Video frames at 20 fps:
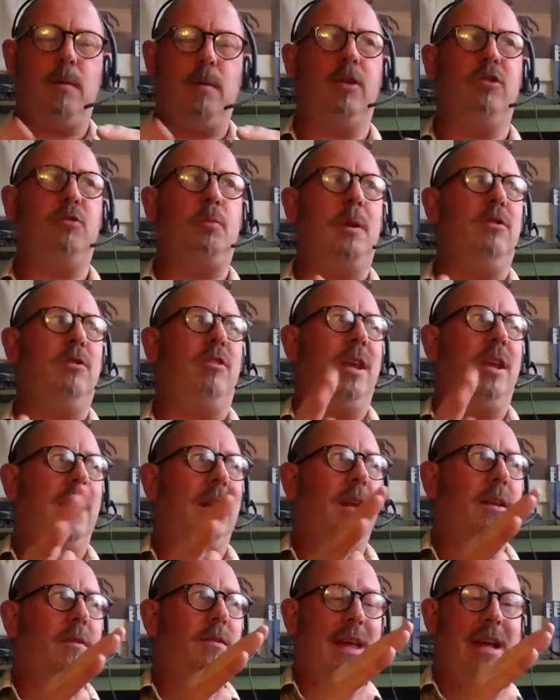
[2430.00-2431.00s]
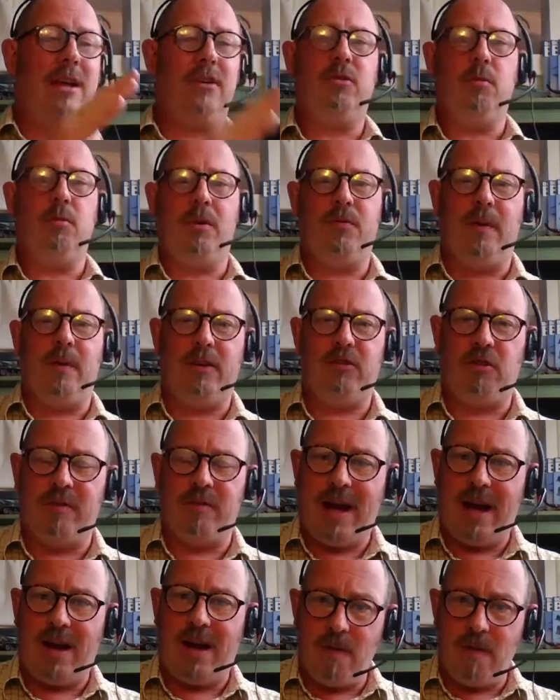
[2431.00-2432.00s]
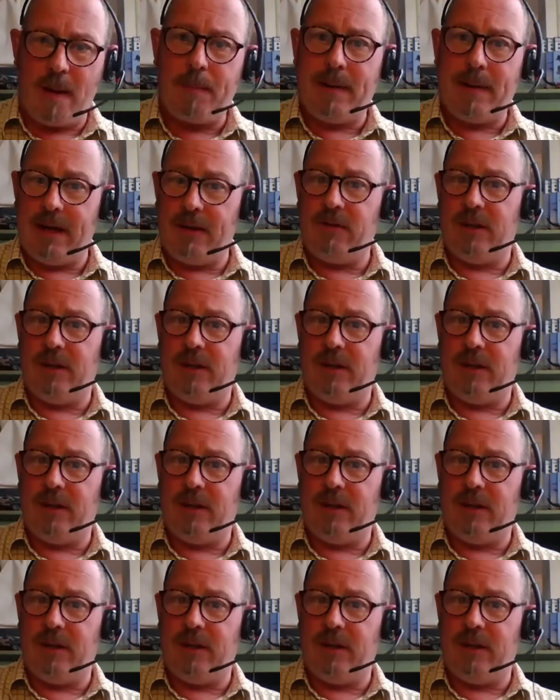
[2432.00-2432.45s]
I suppose that's a reflection of how rapidly